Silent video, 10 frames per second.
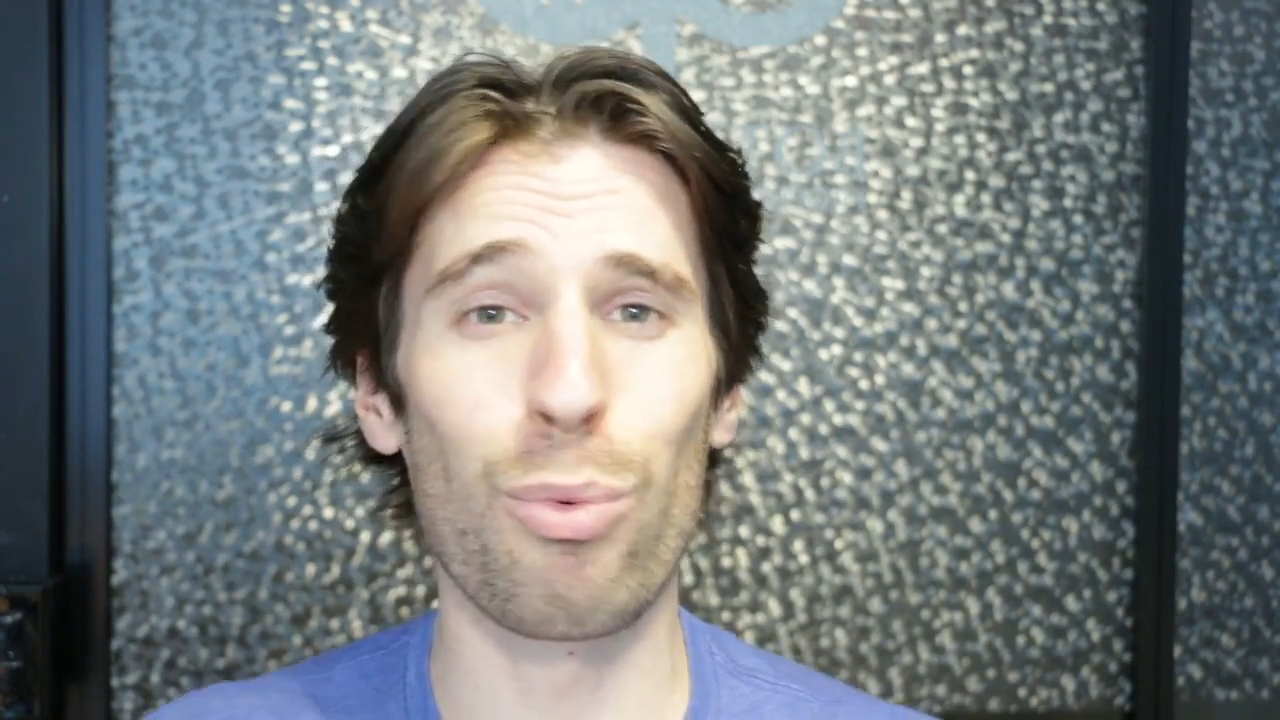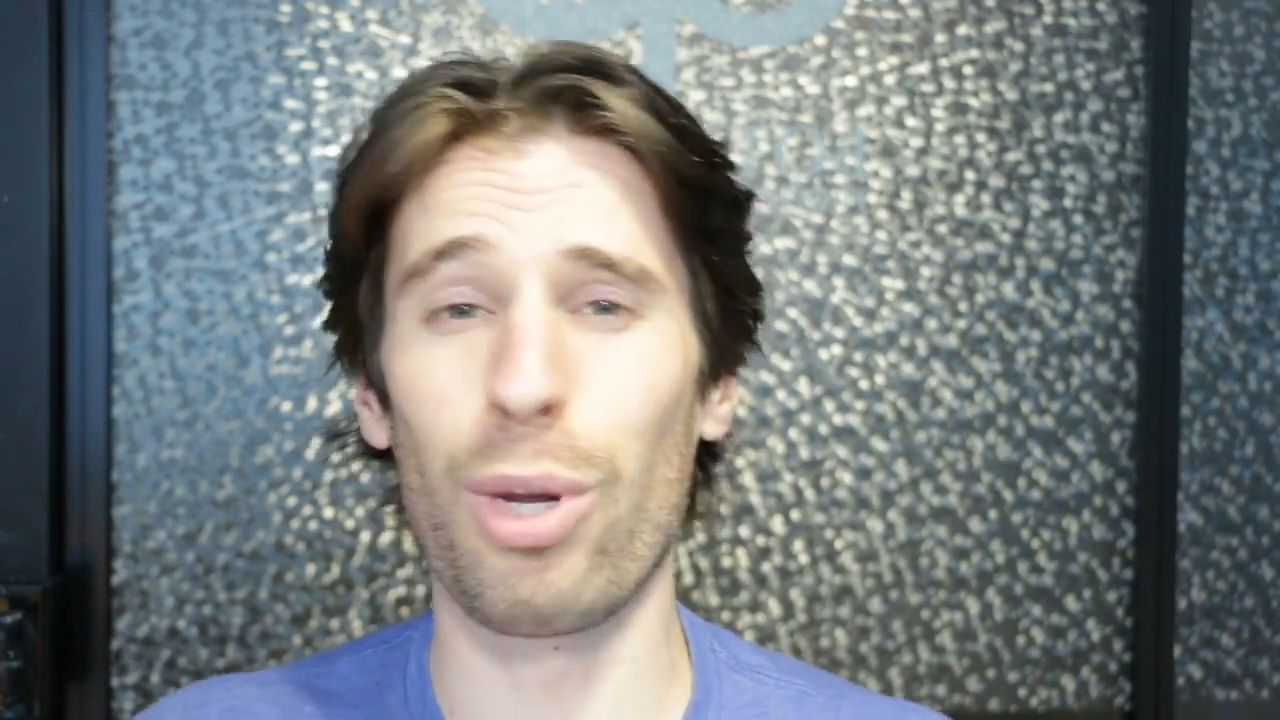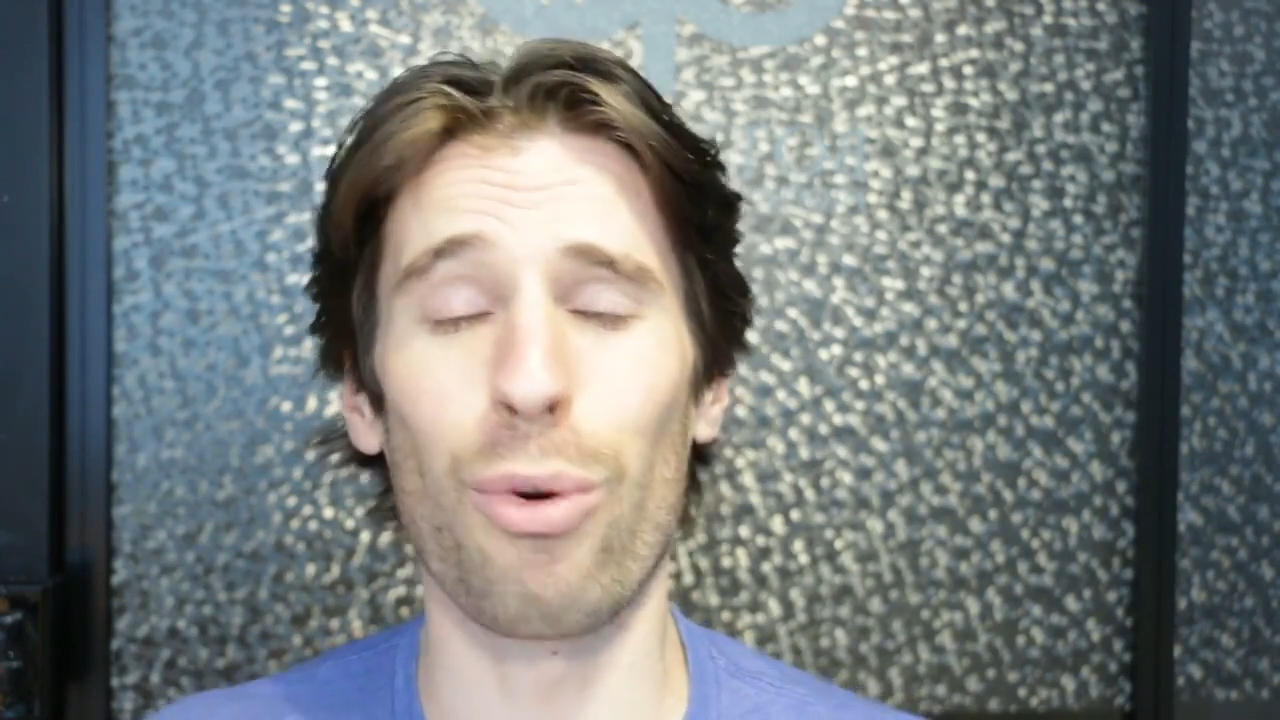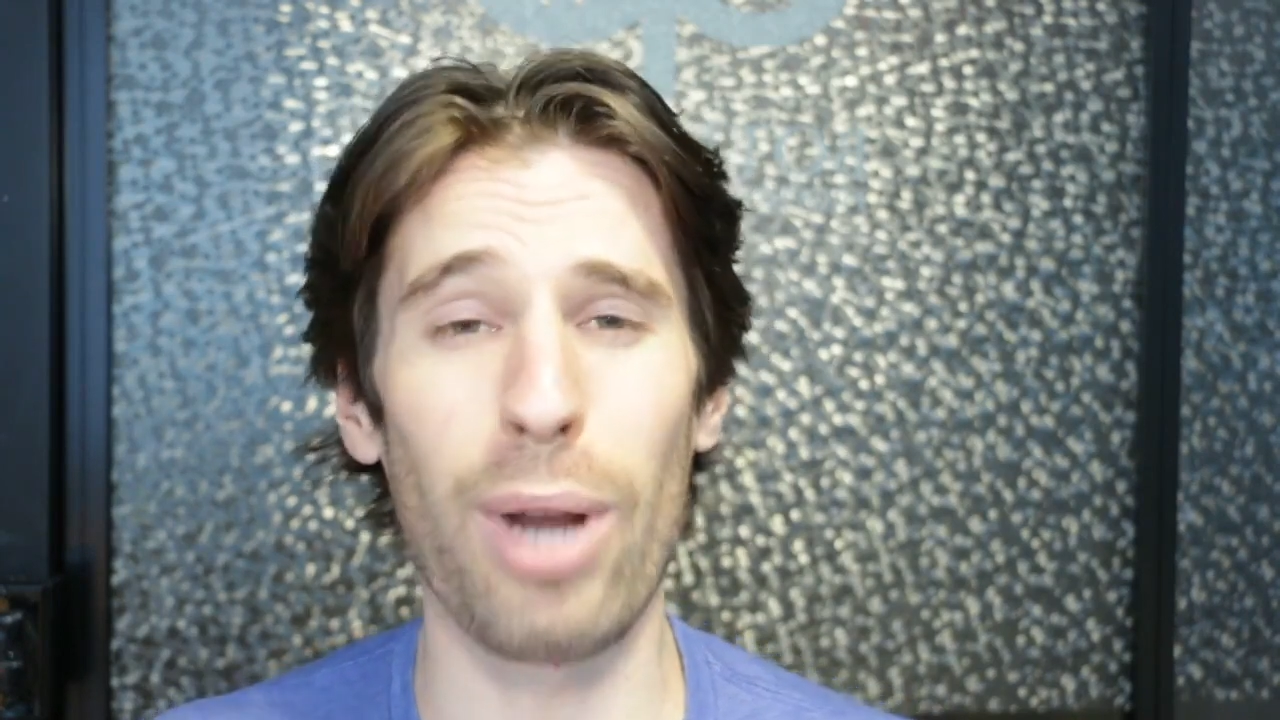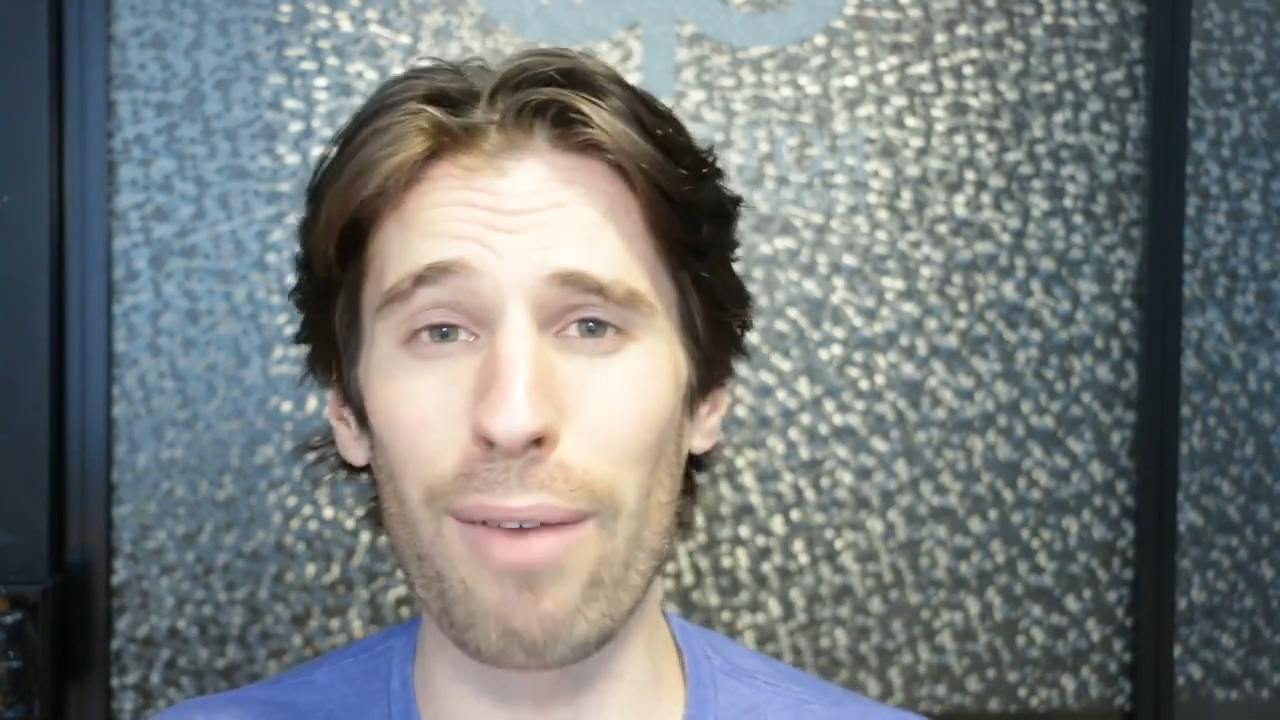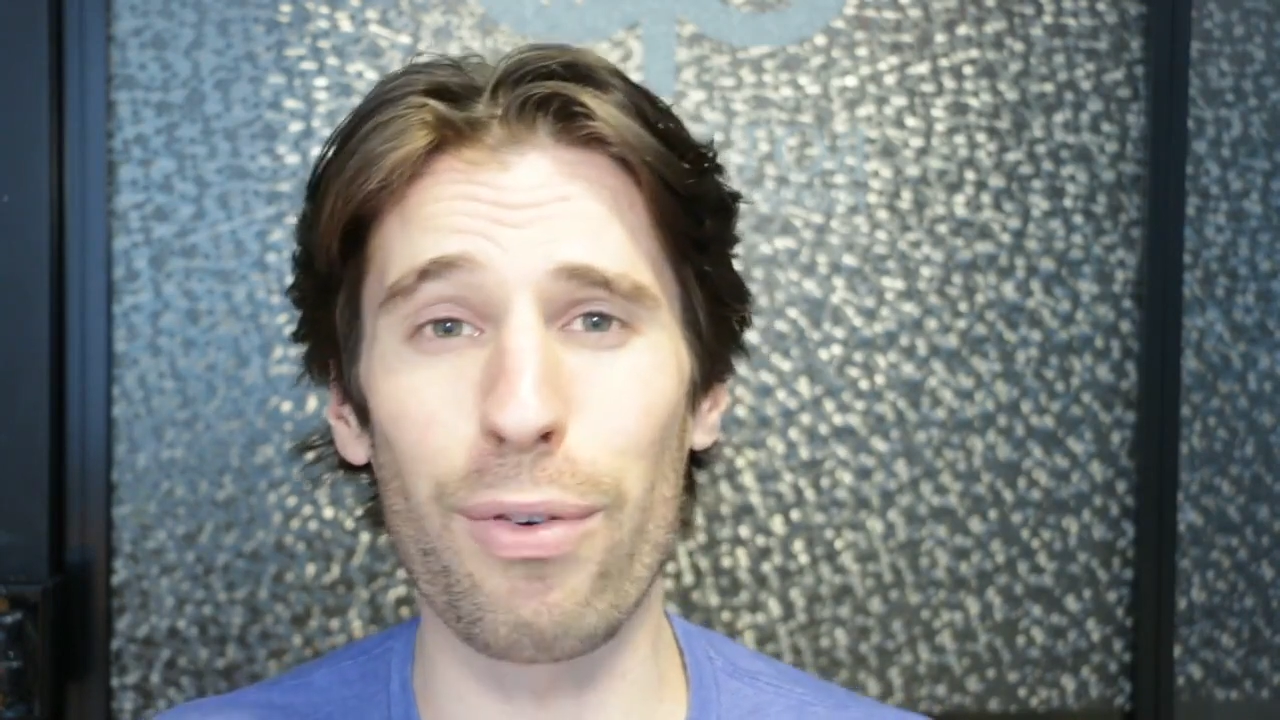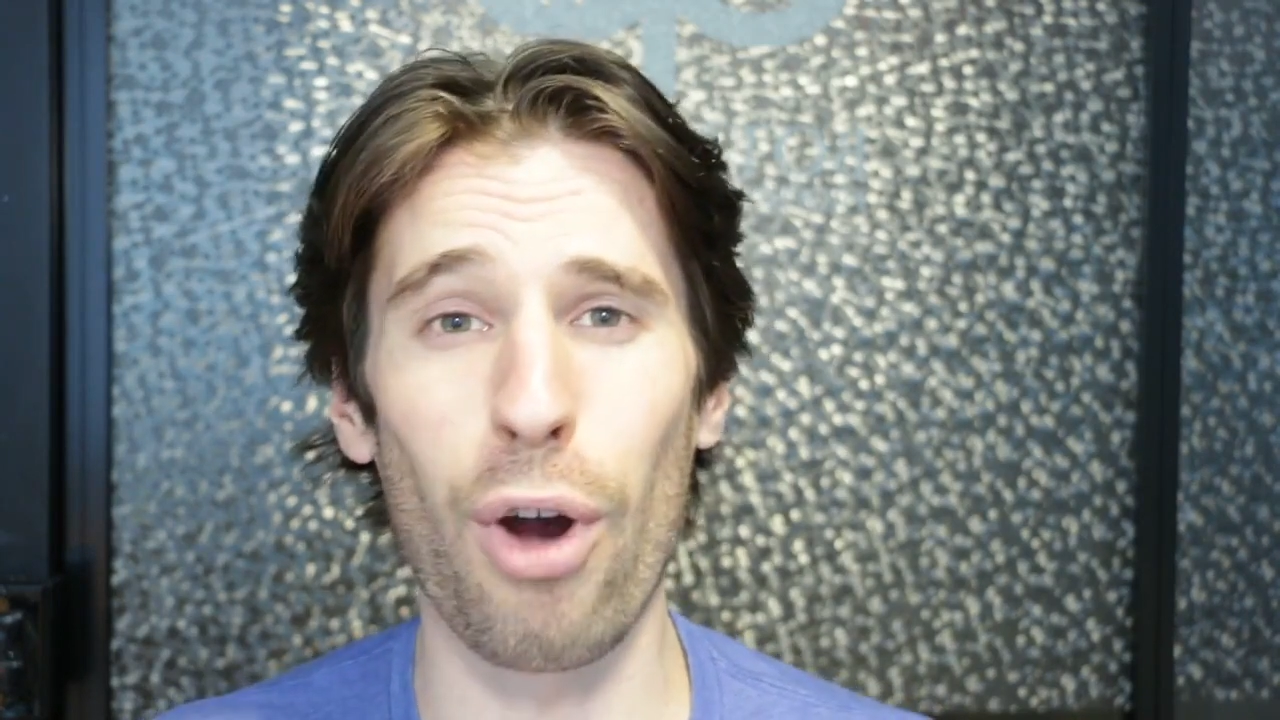We don't have